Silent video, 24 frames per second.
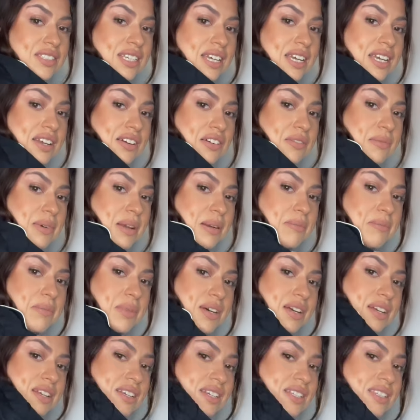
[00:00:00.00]
tight on my
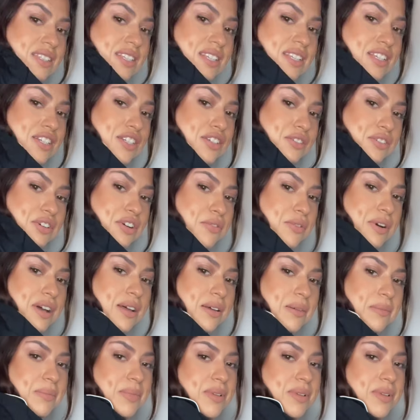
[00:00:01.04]
butt and they don't go up.